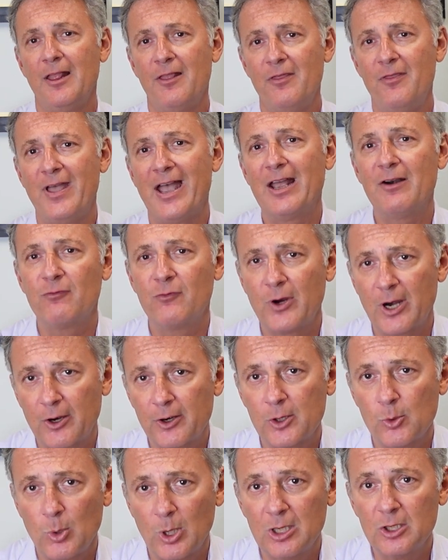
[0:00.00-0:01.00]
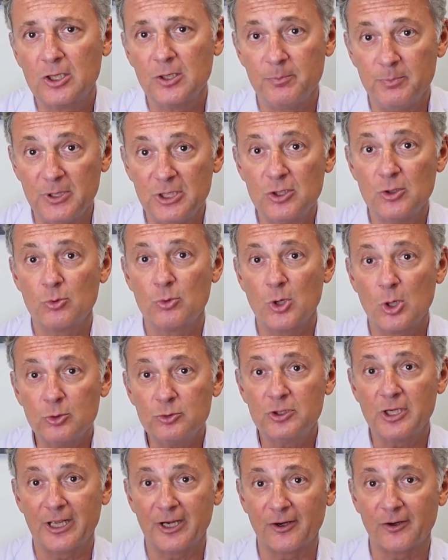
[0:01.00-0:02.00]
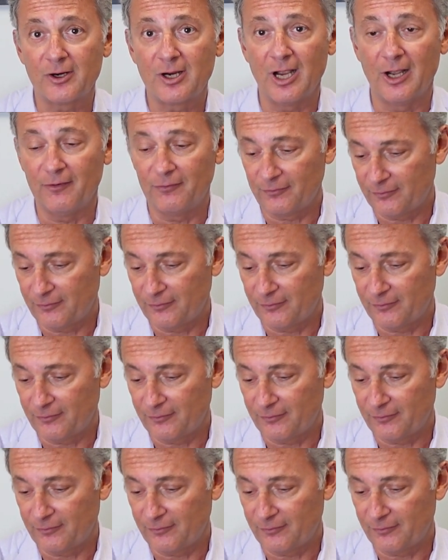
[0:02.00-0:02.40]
that very well could be your rotator cuff.